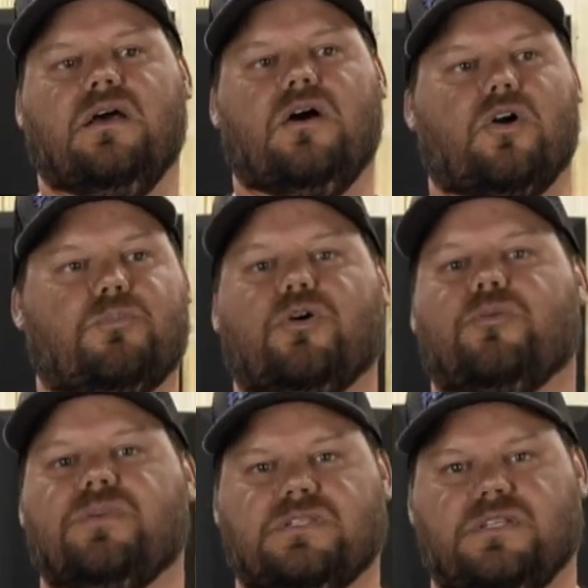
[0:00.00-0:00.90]
our
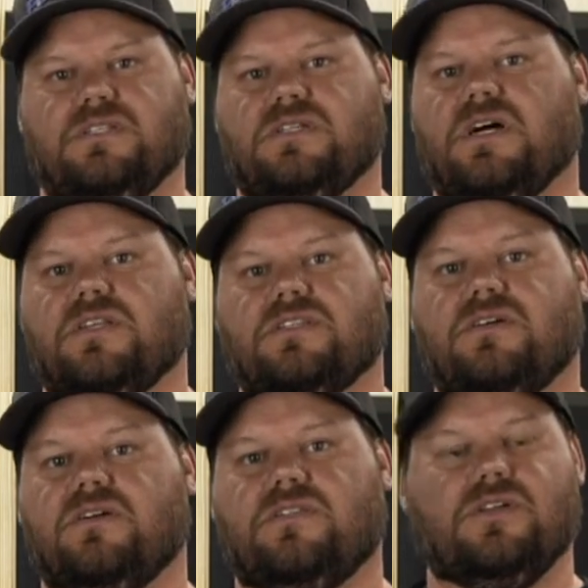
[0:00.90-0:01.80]
purpose is on this
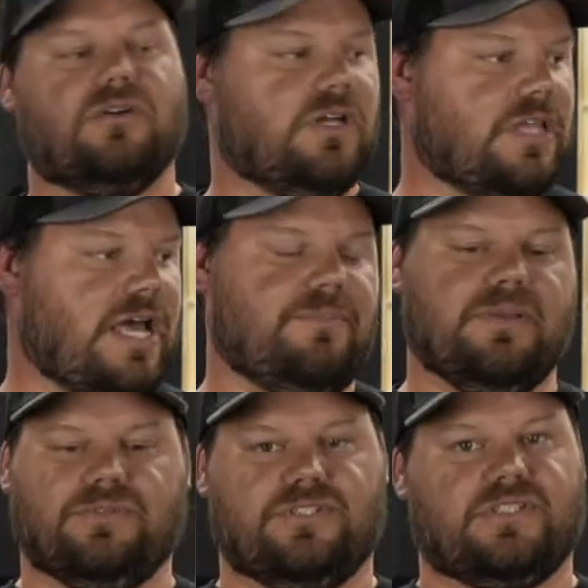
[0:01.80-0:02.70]
earth. You know, a lot of
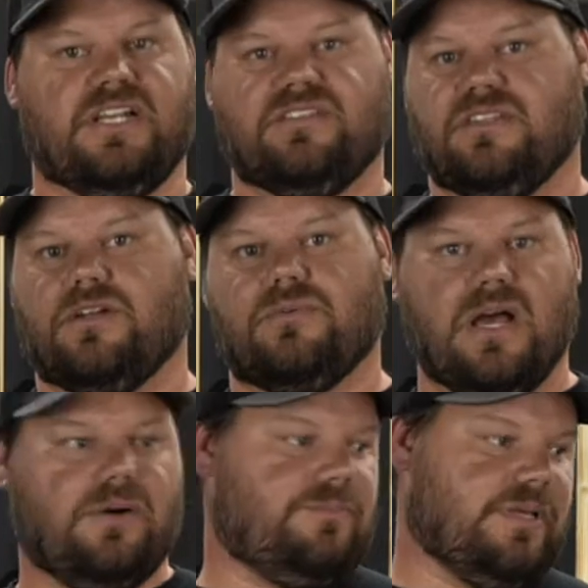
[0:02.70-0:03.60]
people just kind of sit
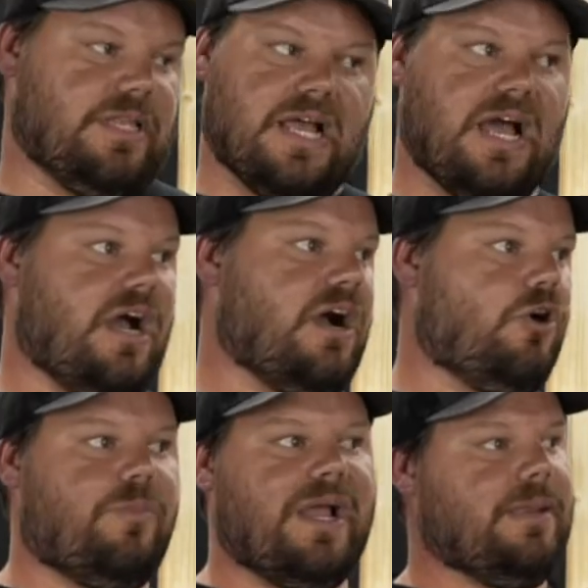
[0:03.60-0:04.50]
around being like, I
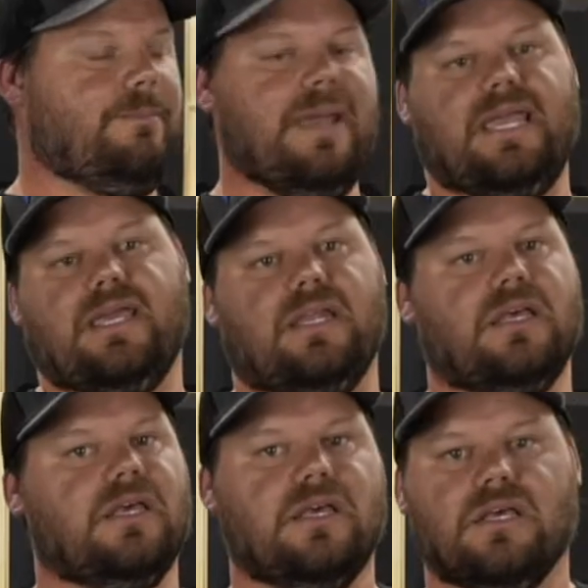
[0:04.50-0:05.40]
hope I can make it
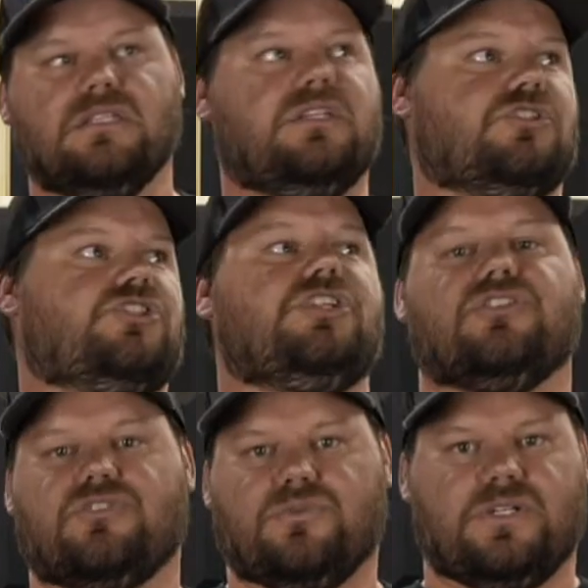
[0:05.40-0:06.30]
till
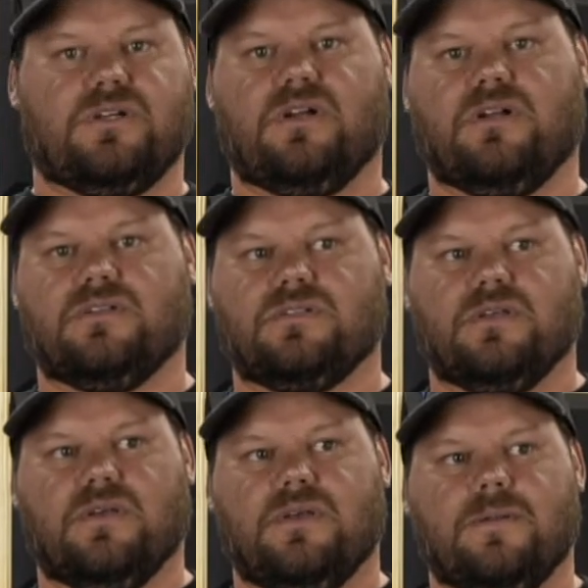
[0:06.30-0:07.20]
Jesus returns.
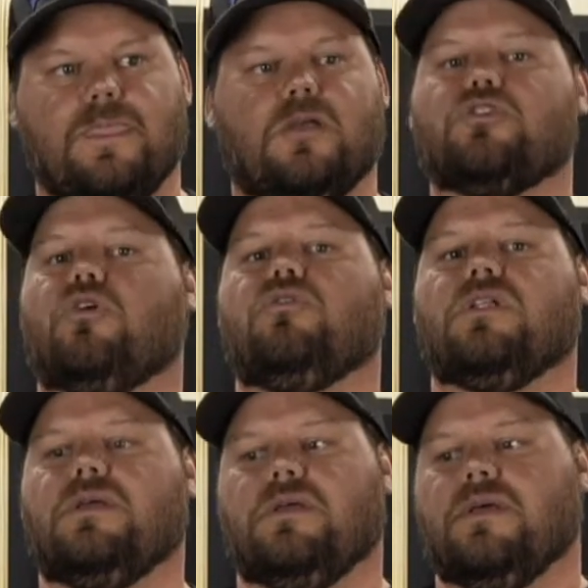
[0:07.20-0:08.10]

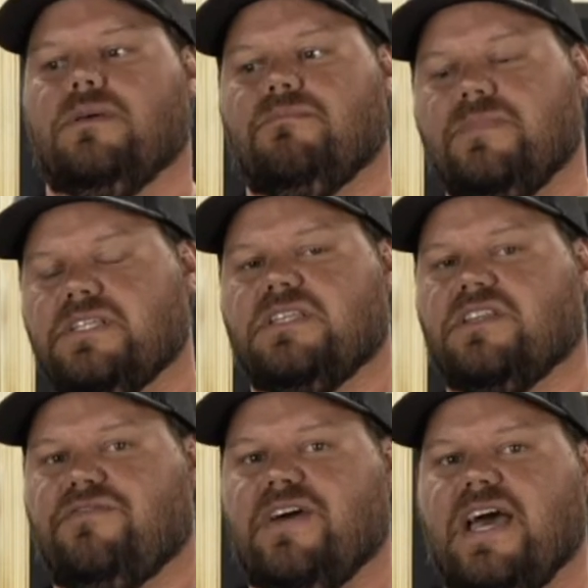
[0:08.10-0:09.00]
Totally missing the
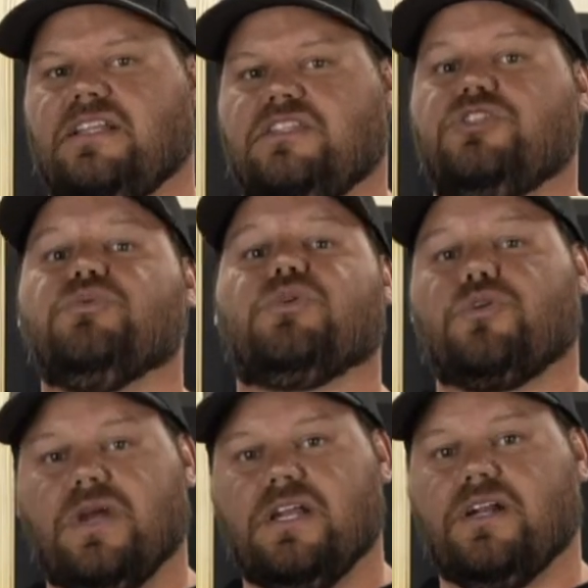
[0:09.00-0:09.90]
fact that you were
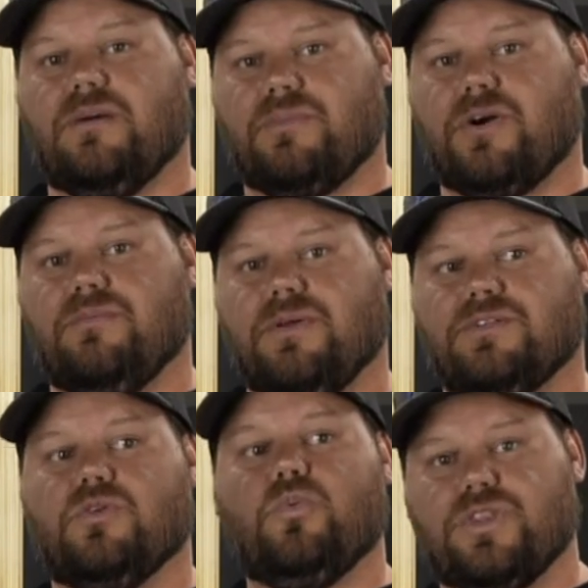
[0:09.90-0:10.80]
created on
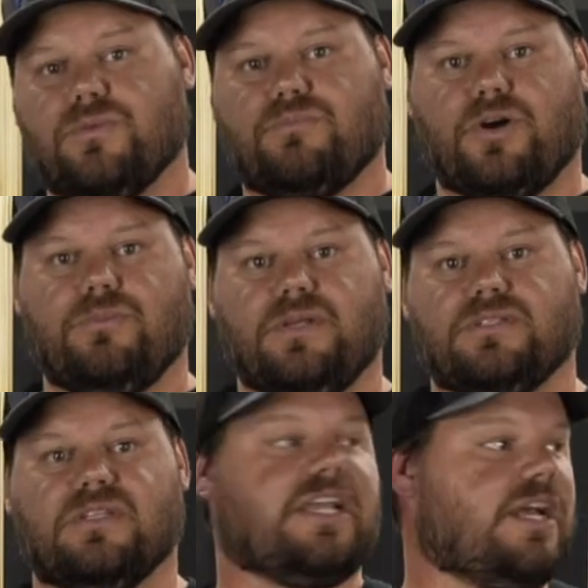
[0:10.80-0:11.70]
purpose, with a purpose.
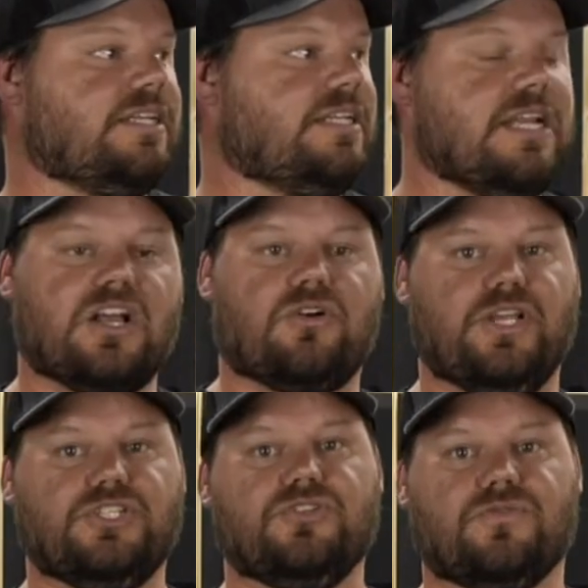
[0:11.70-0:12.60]
Like, God did not
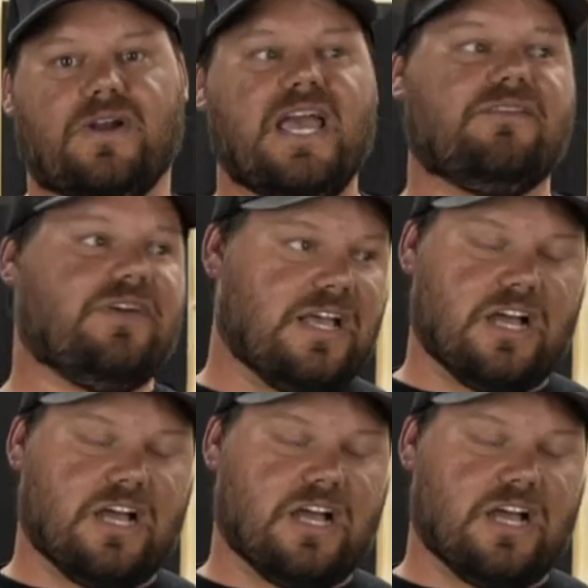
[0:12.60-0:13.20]
create you for heaven, God